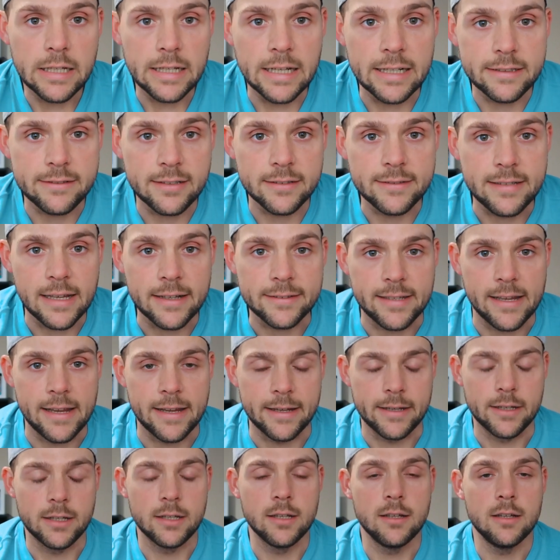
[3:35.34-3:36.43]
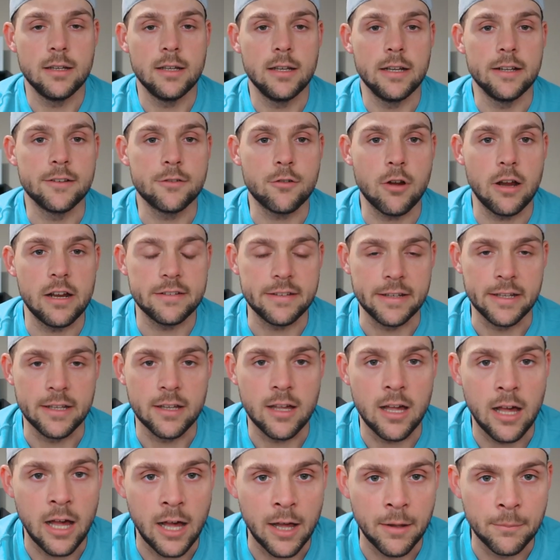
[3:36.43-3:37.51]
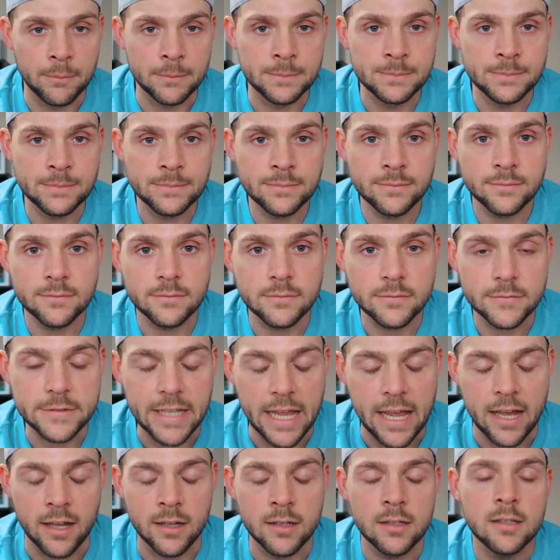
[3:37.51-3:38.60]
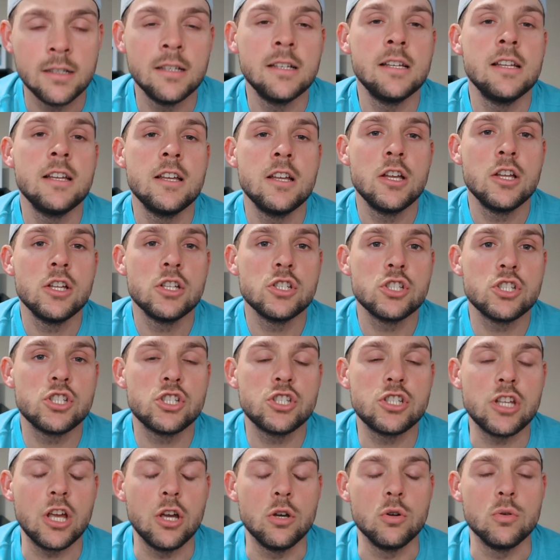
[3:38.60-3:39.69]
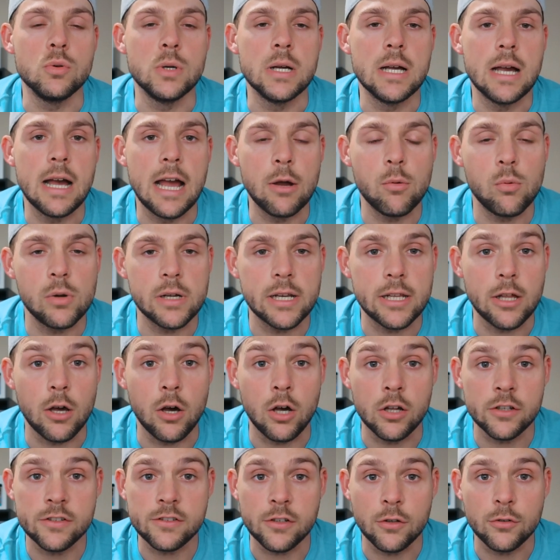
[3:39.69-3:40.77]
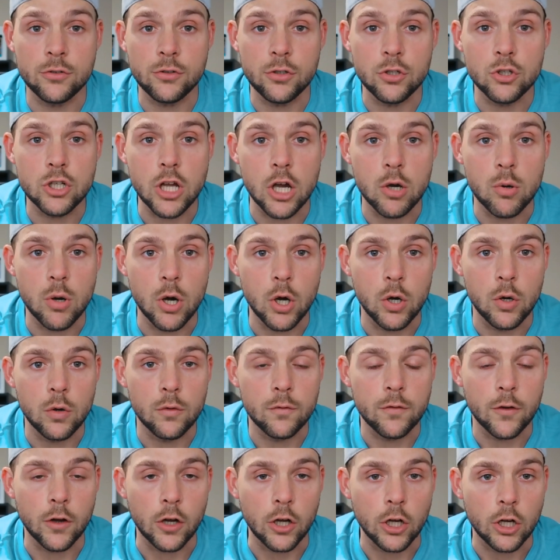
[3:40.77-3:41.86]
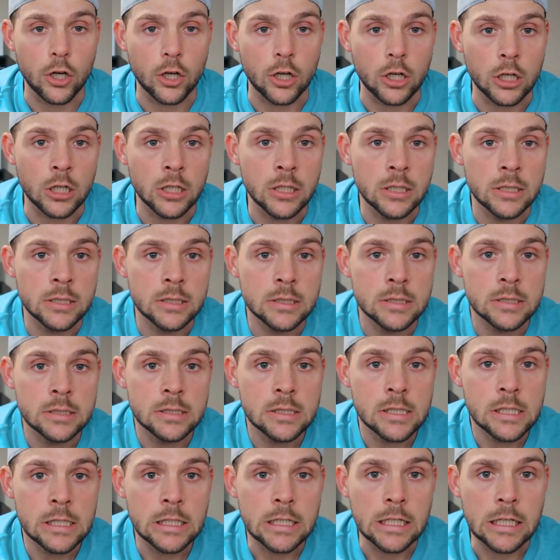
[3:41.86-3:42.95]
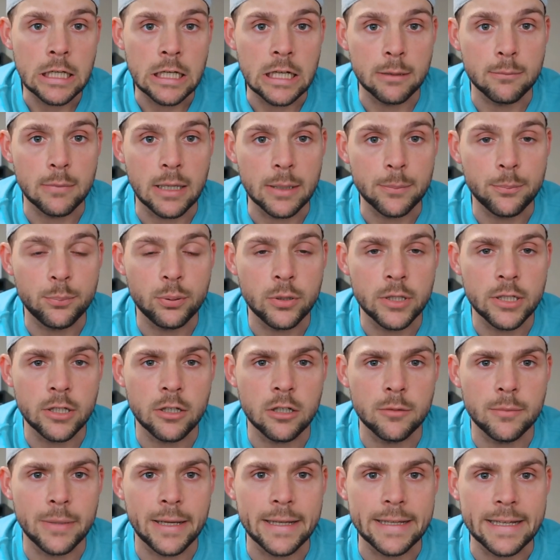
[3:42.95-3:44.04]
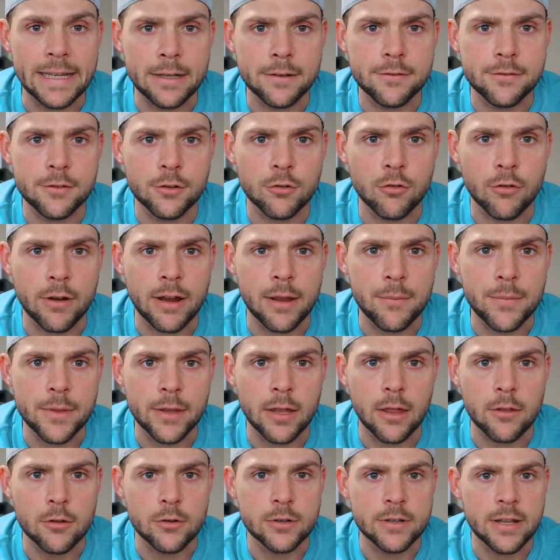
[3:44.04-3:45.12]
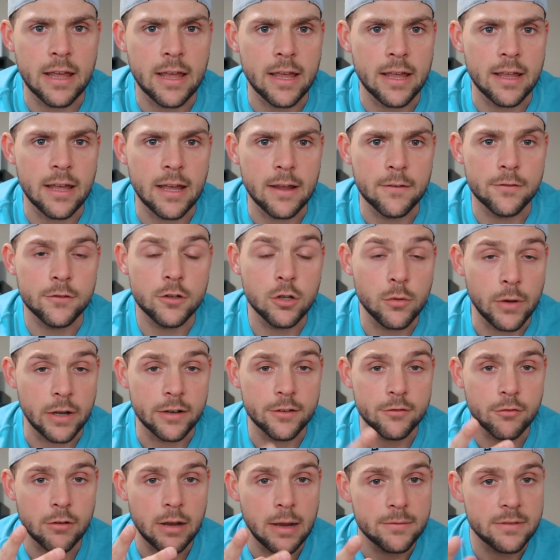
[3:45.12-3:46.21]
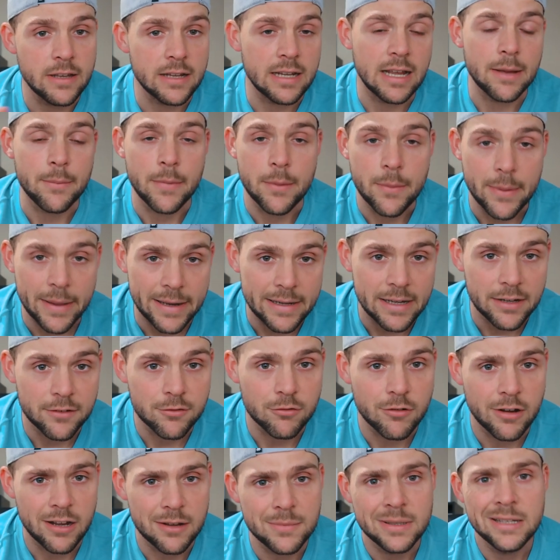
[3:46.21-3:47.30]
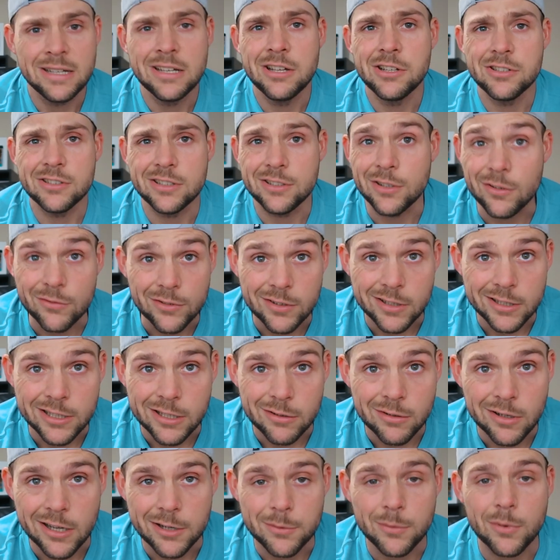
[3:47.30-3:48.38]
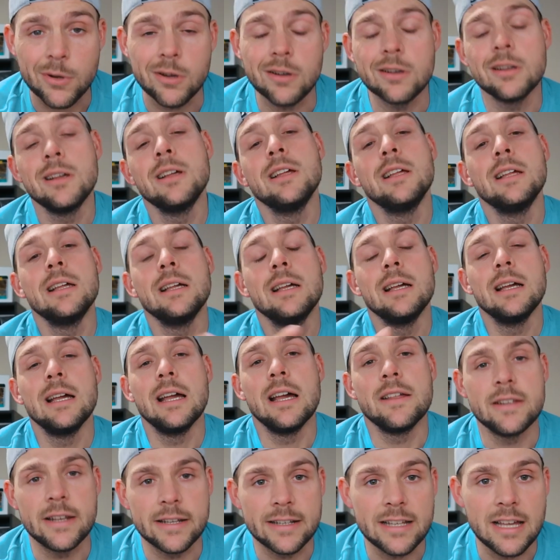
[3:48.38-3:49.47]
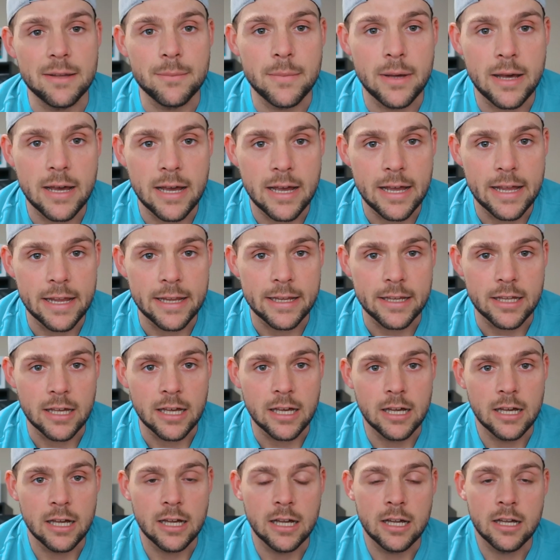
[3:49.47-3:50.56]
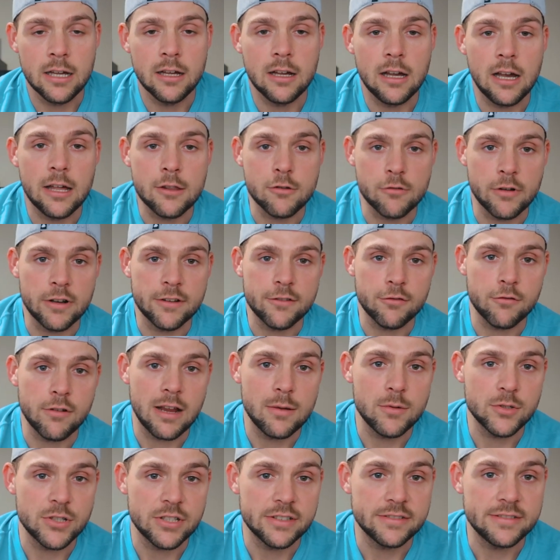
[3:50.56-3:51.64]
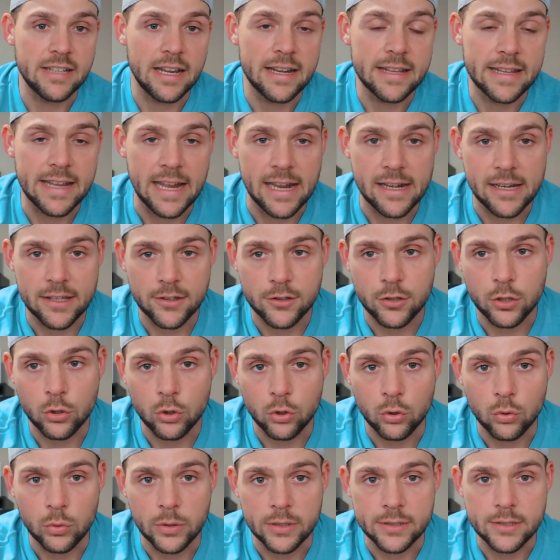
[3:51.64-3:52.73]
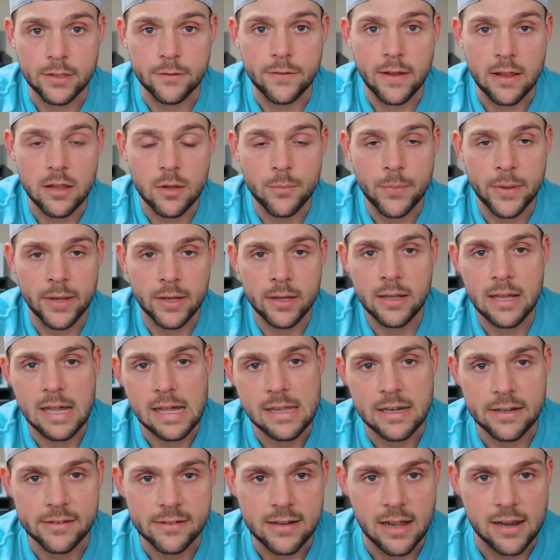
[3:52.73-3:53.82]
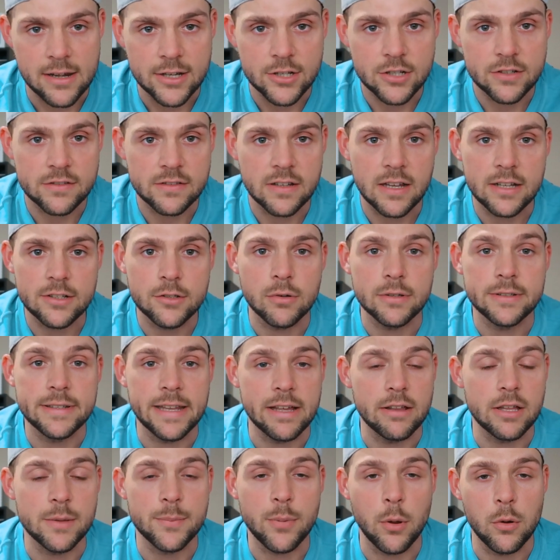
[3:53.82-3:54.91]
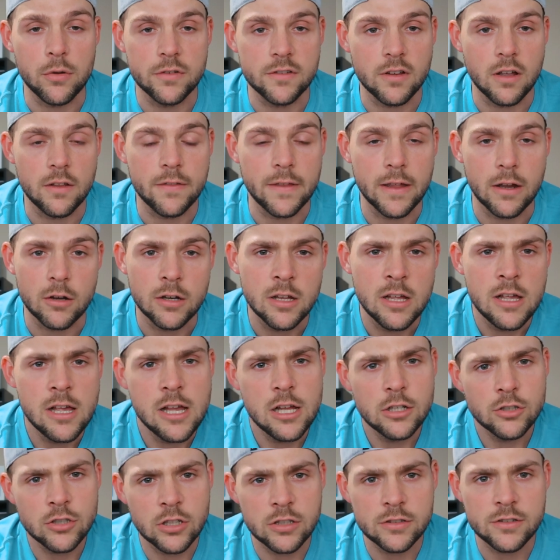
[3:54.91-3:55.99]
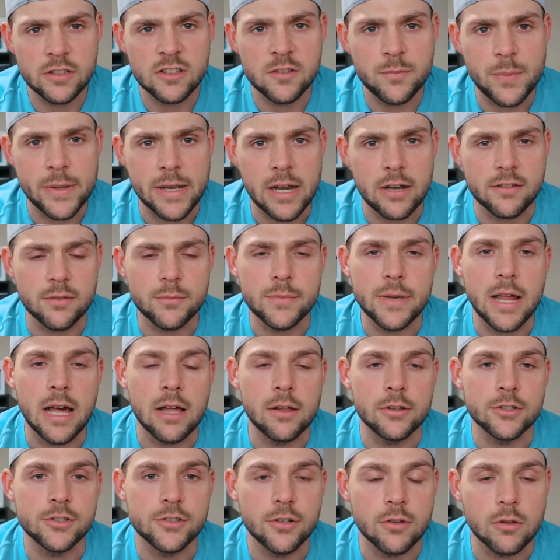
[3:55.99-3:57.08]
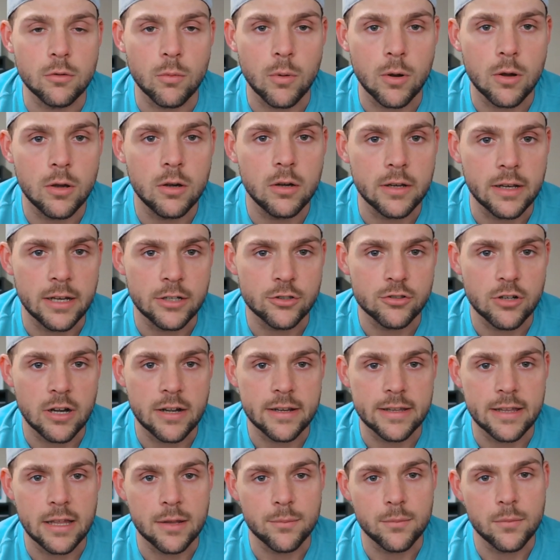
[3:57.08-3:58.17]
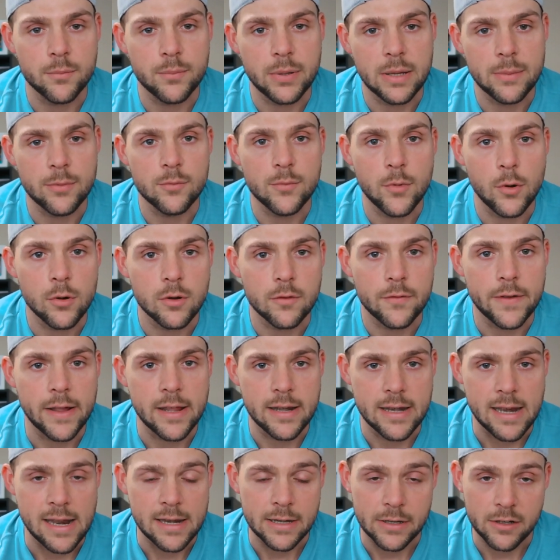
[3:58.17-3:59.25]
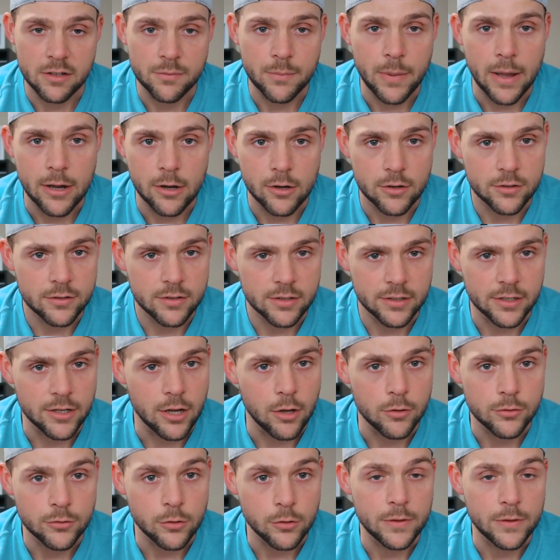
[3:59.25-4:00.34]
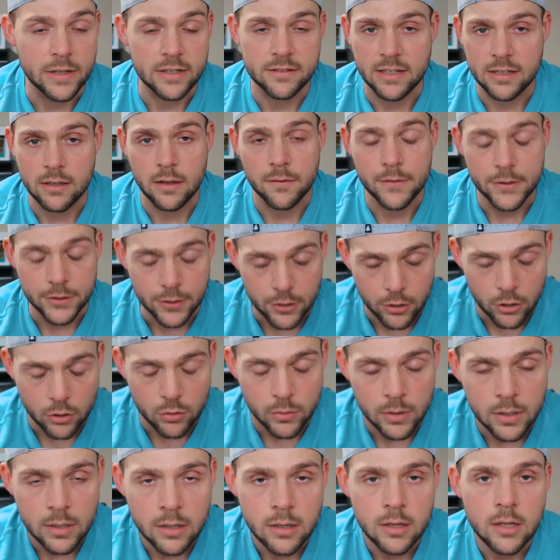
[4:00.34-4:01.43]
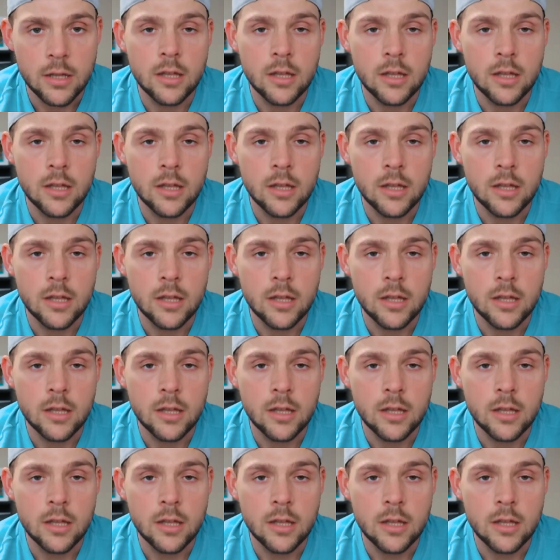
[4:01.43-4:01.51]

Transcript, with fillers: It's addicting. It's crazy. Um, yeah. So I wanted also to go over... Um, I put on my Instagram the other day. I have two Instagrams. I got my main Instagram, which I don't really go on anymore. And then I got my uh, other Instagram, which is dedicated to developing. And it's kind of just, I do a daily post on there just to spit out some knowledge to the world and try to get people motivated and inspired to, you know, things they love to do.